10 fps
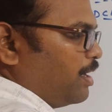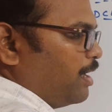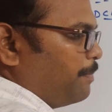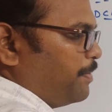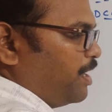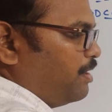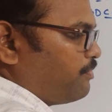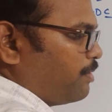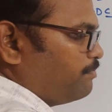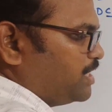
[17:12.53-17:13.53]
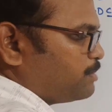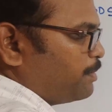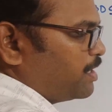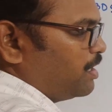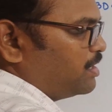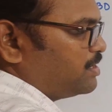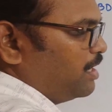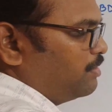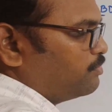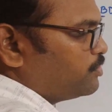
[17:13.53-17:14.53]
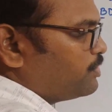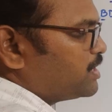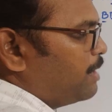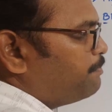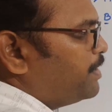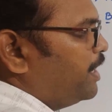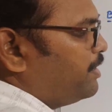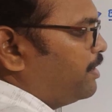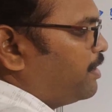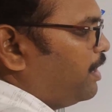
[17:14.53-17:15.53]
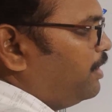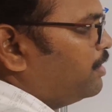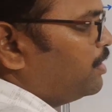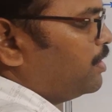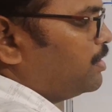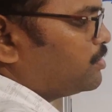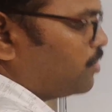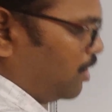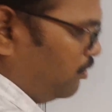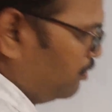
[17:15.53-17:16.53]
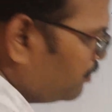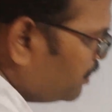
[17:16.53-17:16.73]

appeared from this particular cell, which was updated, right? So now